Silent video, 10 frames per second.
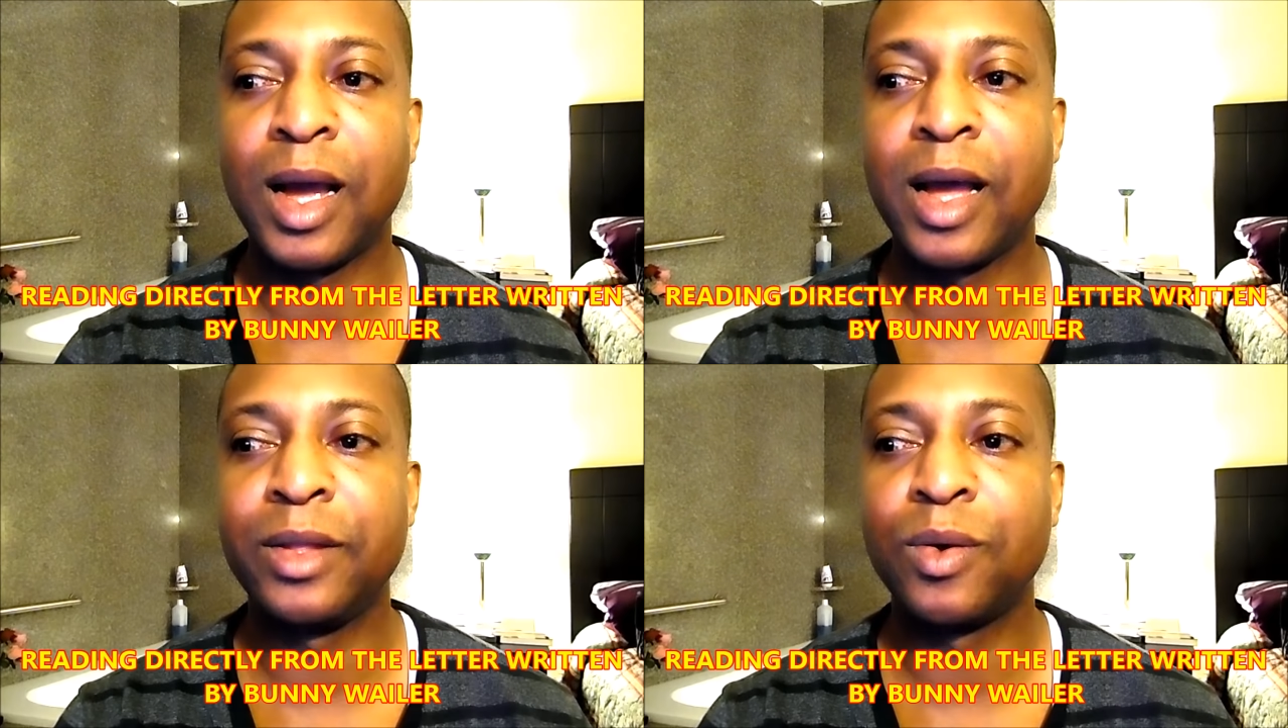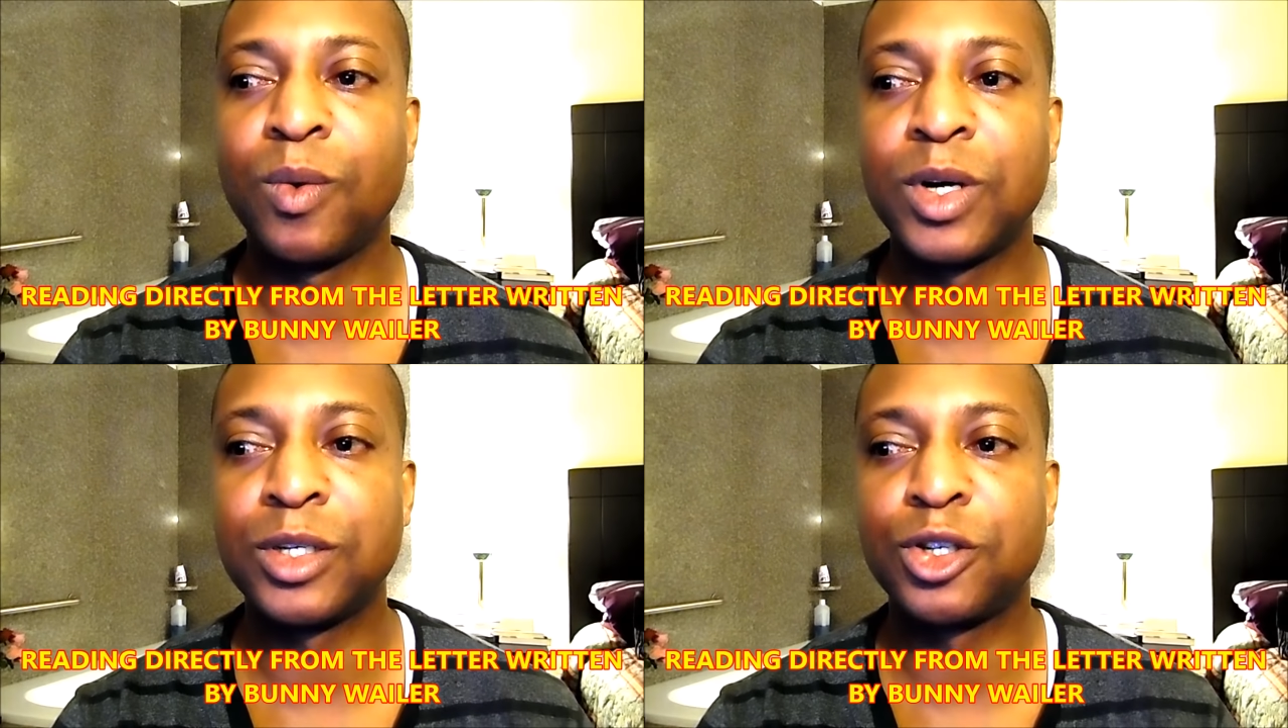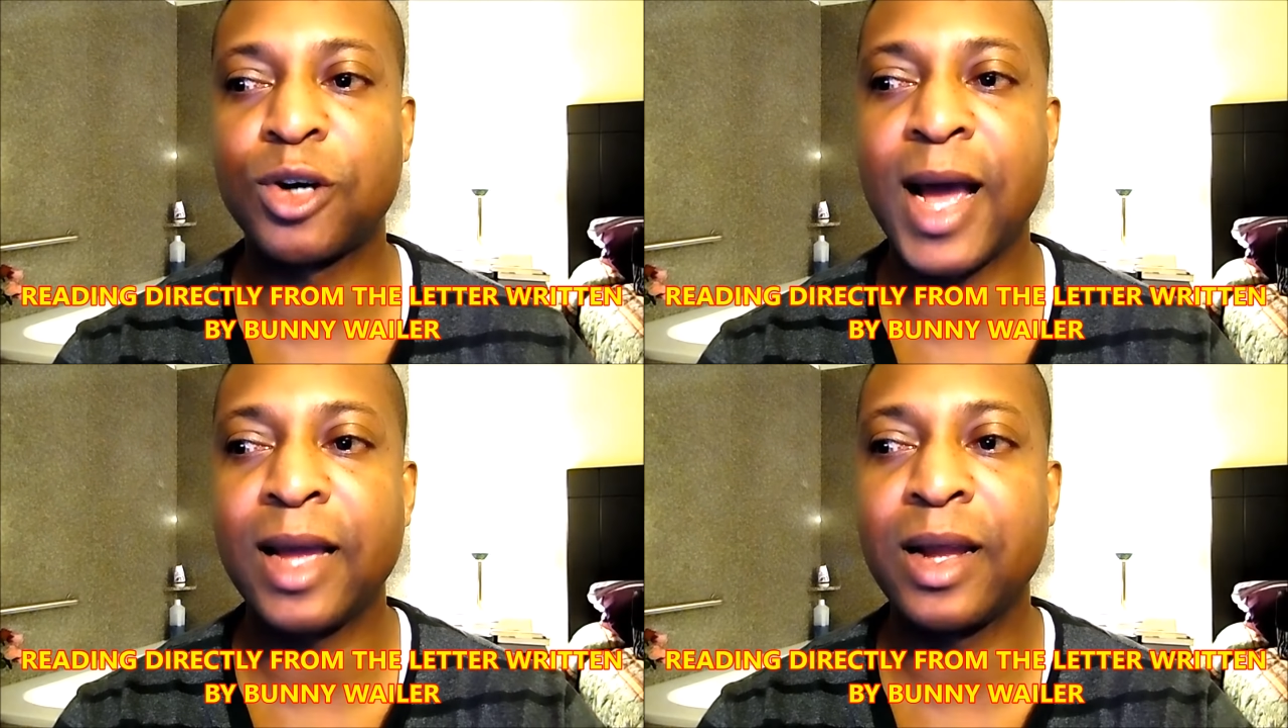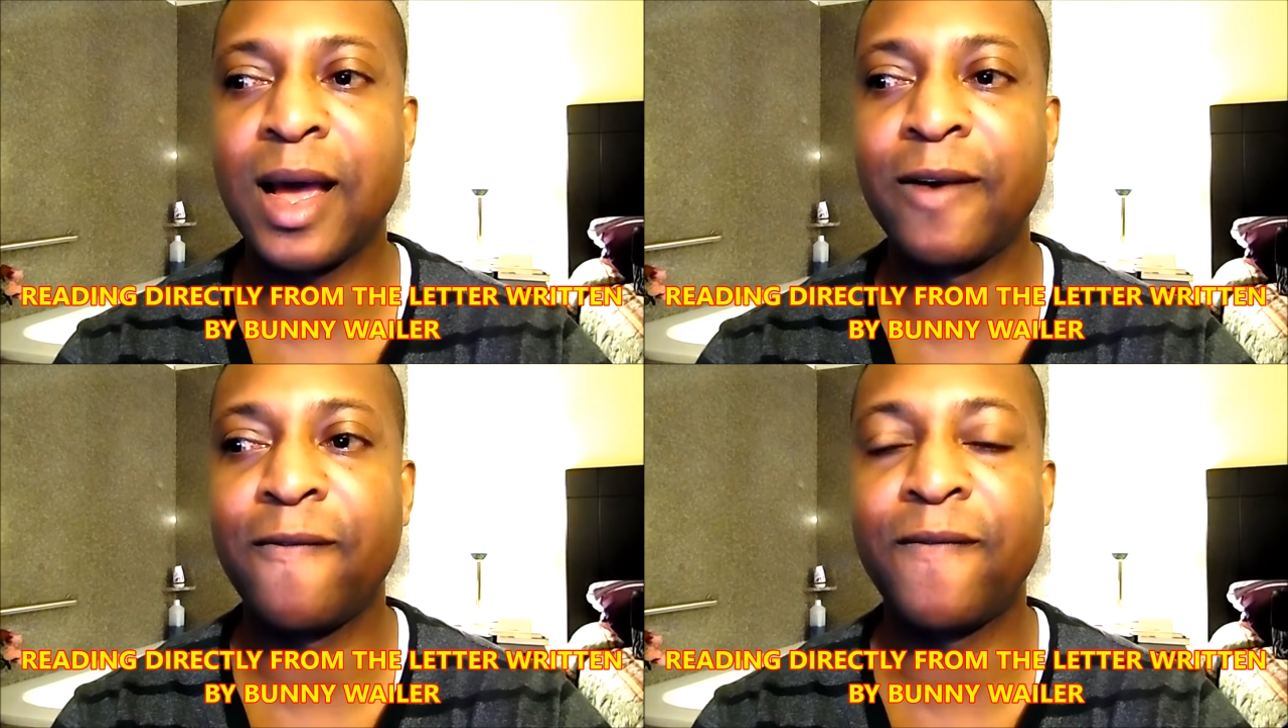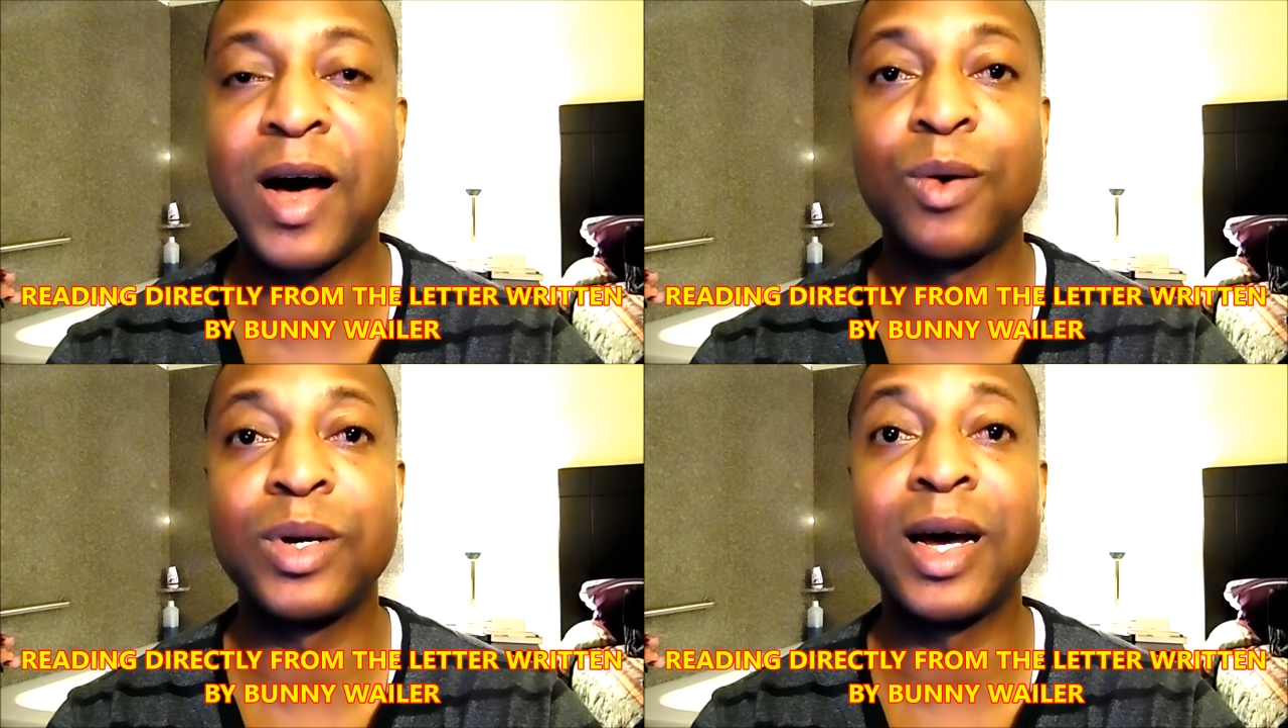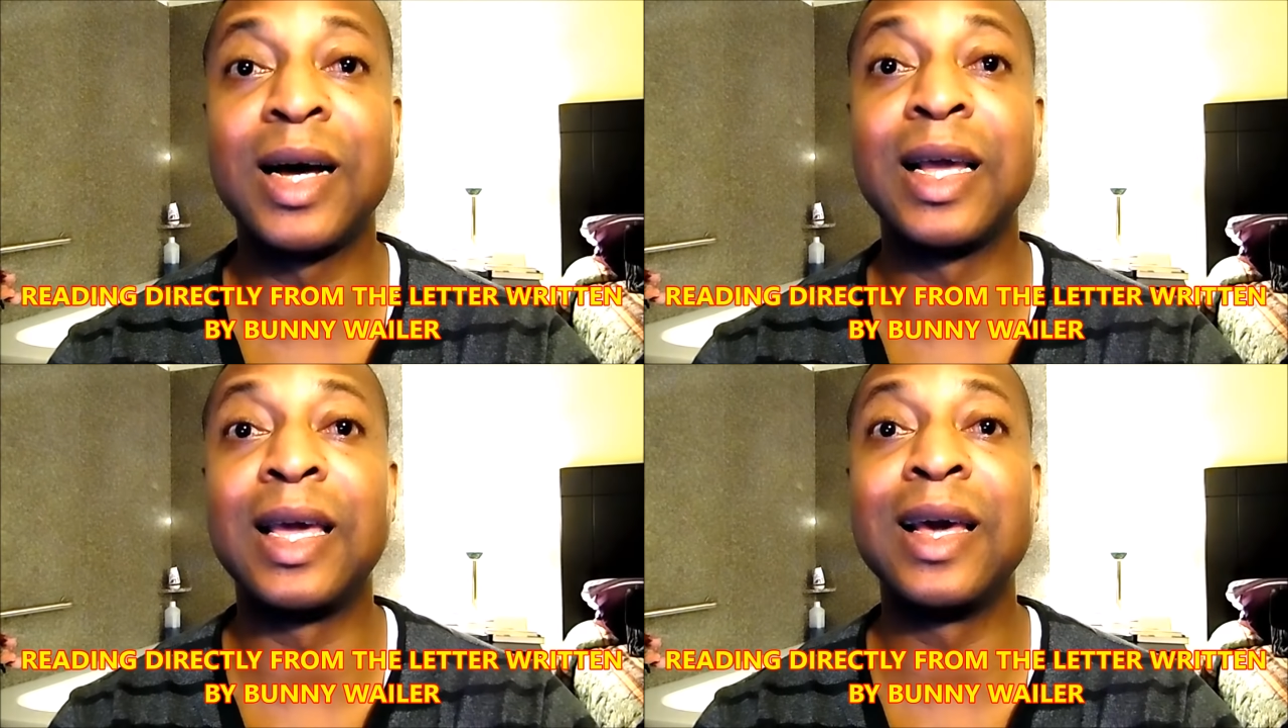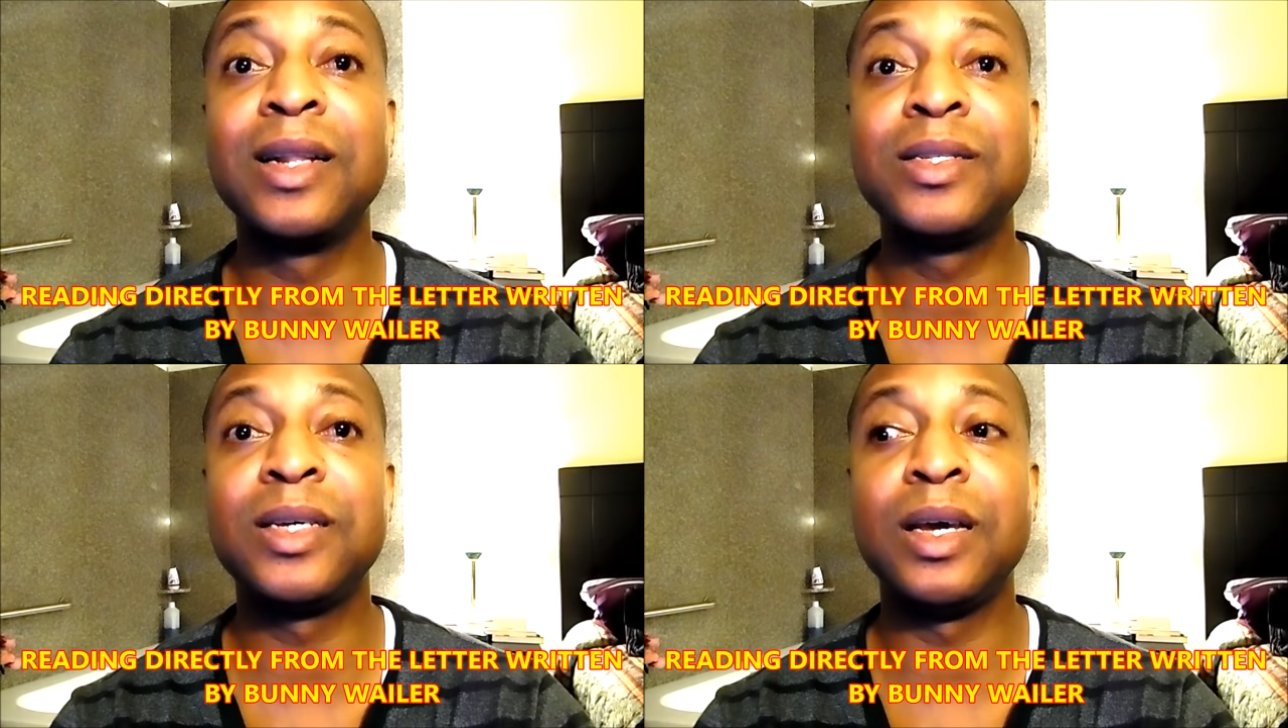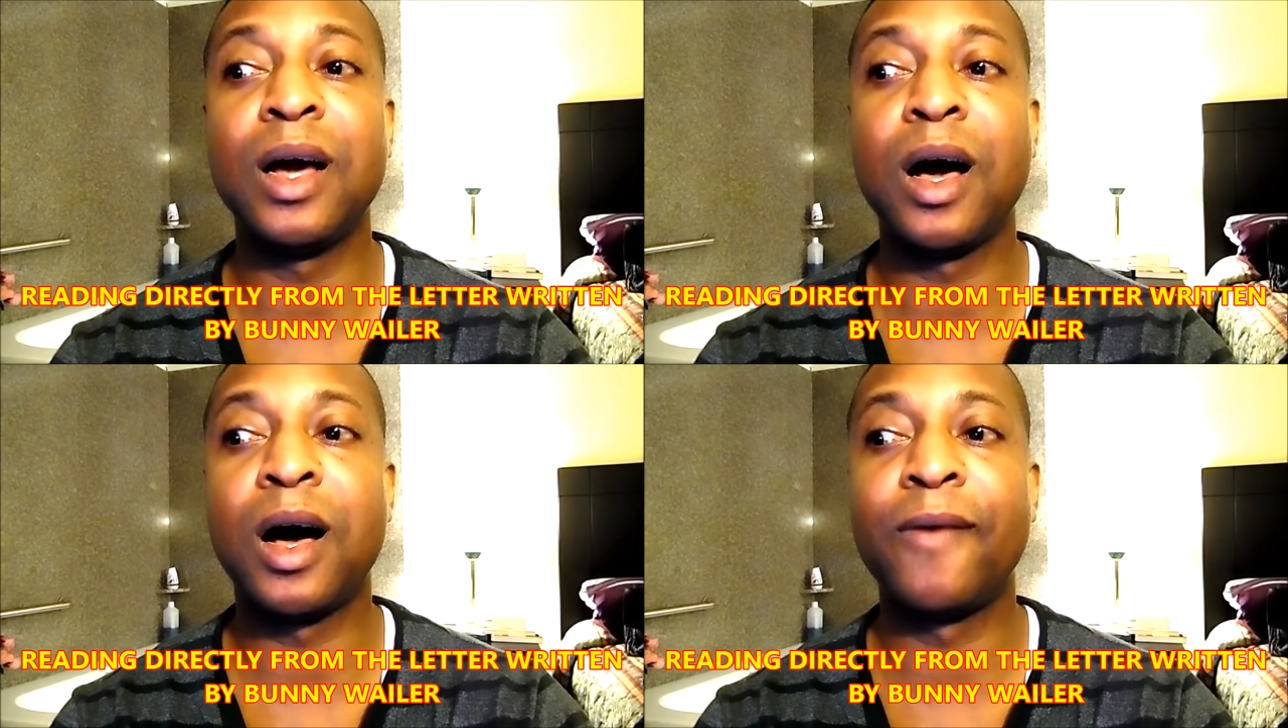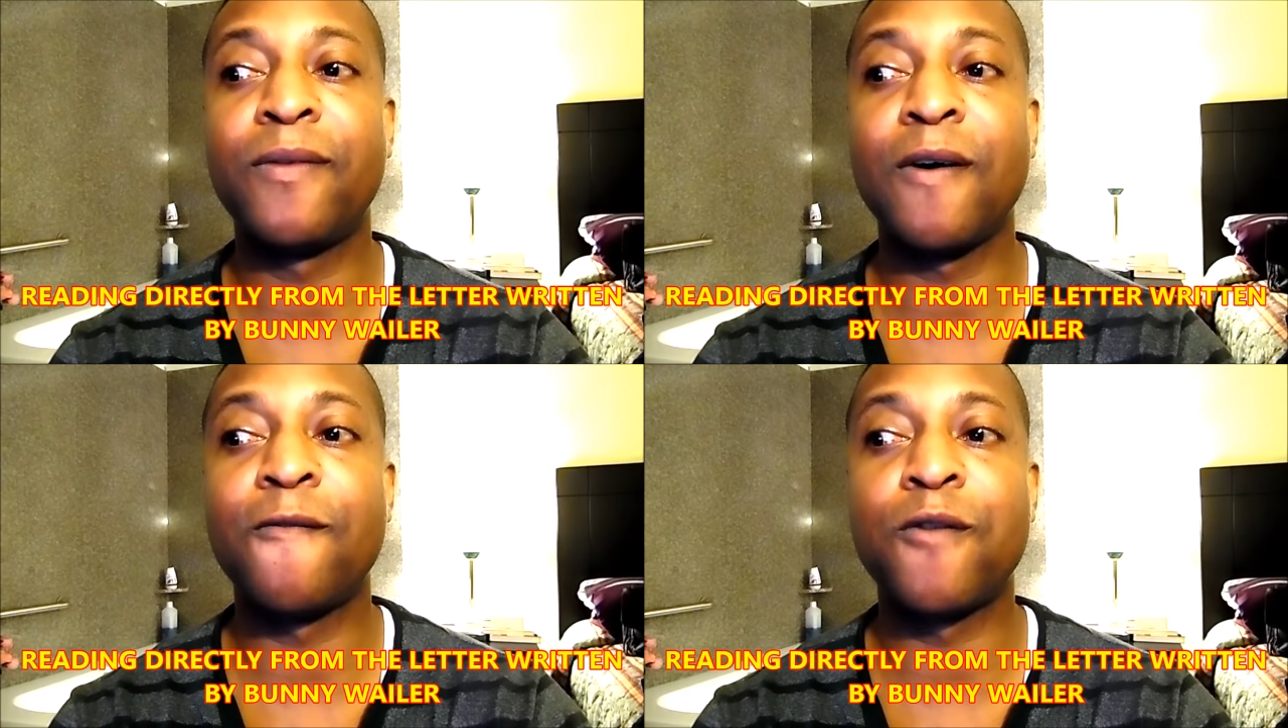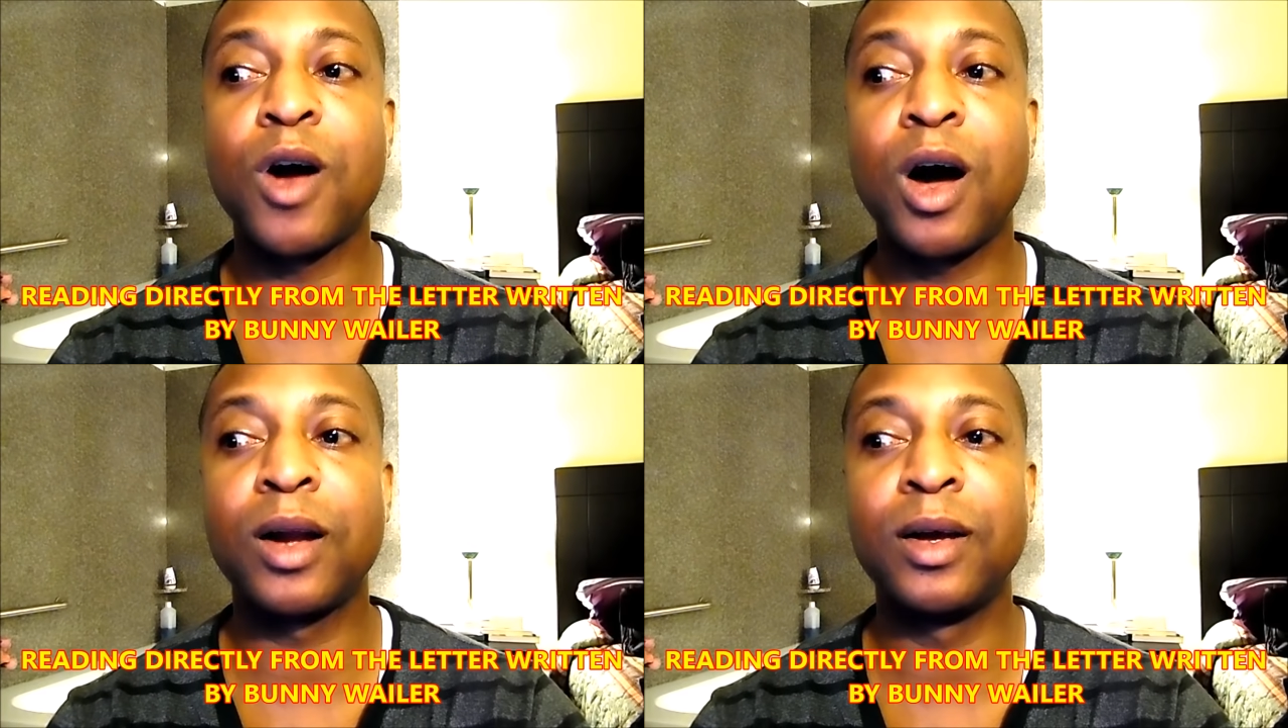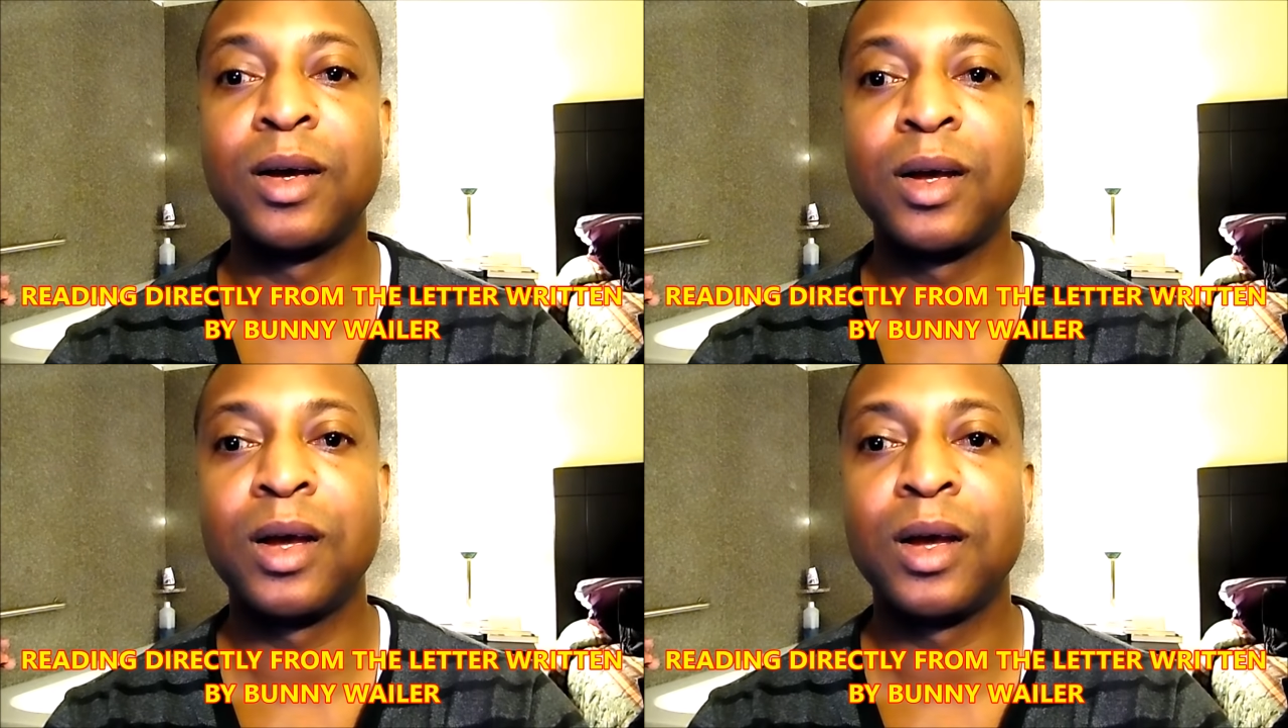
and was tried and found guilty of fraud,